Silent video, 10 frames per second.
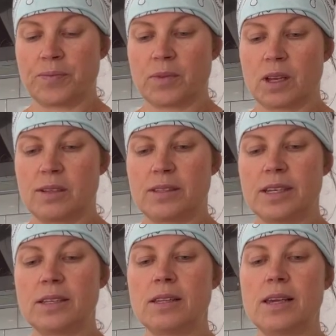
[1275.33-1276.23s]

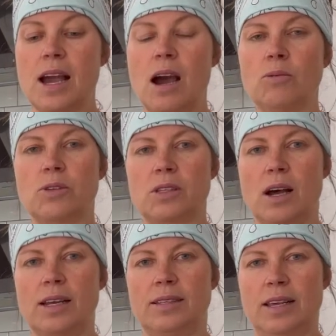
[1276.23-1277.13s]
stick to the
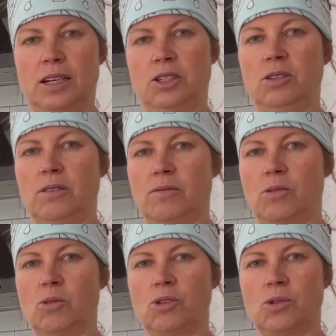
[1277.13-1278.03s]
outside sections of the
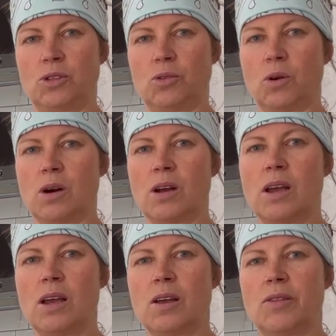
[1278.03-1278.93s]
grocery store.
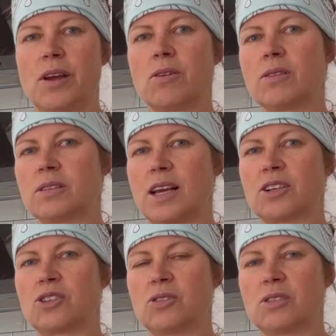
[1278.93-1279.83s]
They're the
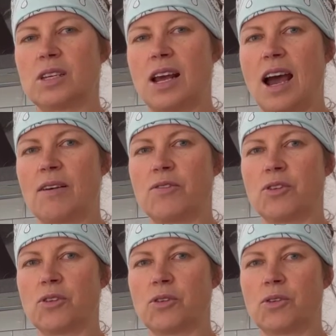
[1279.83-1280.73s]
sections that have
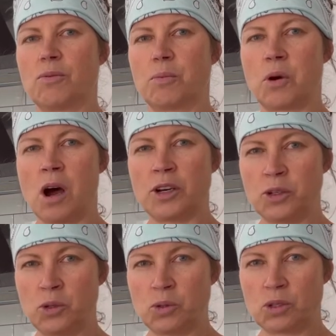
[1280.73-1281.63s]
your
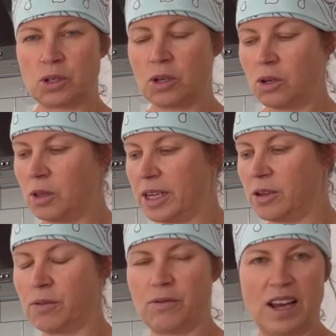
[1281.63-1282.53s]
produce, like
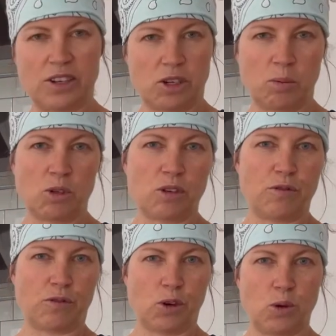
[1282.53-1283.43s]
your vegetables and
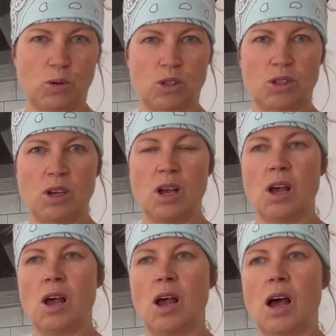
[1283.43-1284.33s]
fruits.
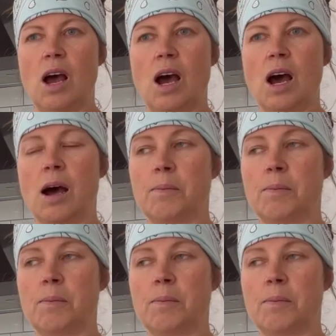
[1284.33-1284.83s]
I